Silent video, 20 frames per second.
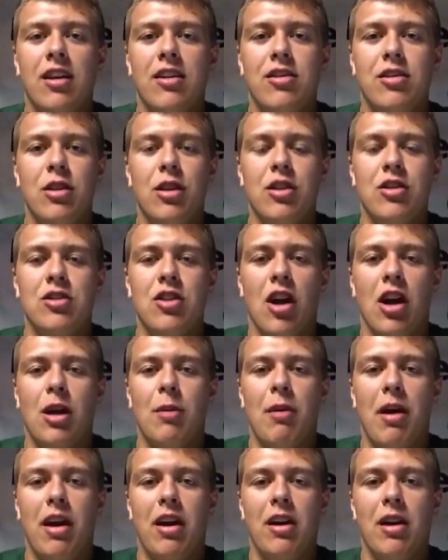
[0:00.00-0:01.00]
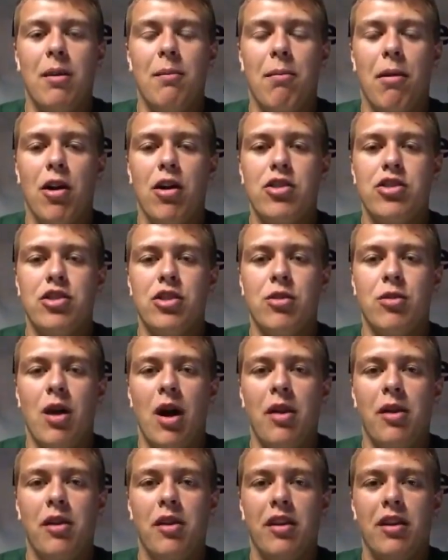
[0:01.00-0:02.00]
So you can talk about it in person
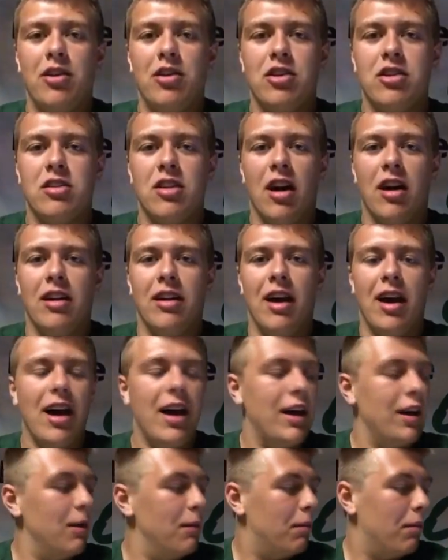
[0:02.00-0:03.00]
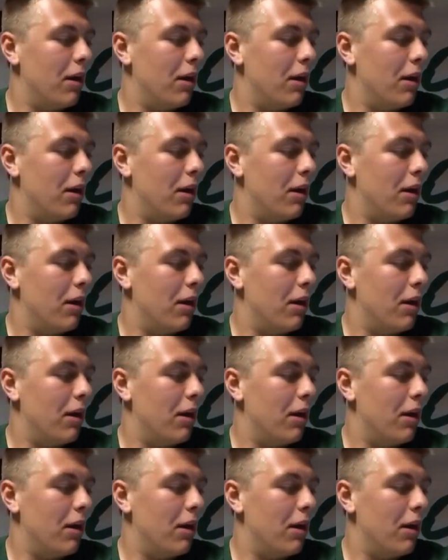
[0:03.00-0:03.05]
rather than just online.